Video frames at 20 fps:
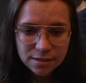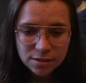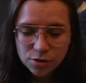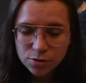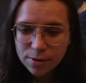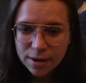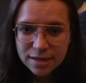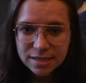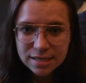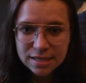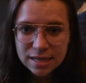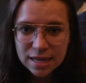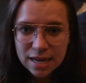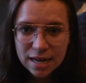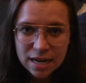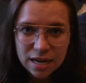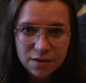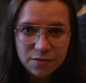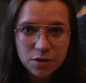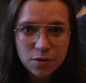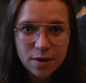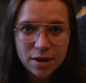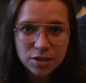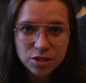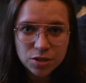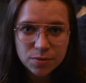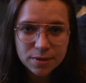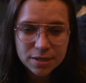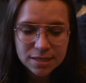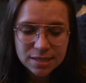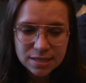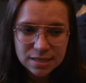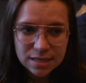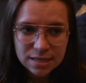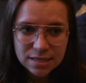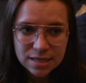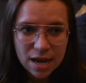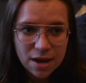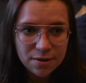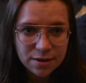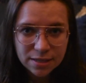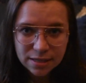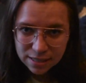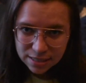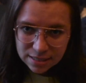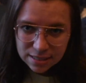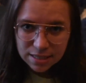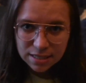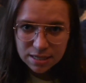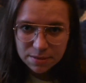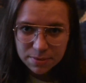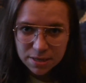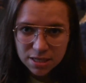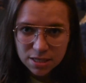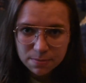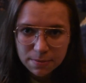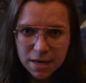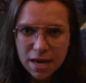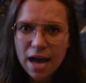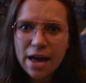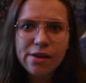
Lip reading: crazy that any of you actually want to sit down and listen to me speak.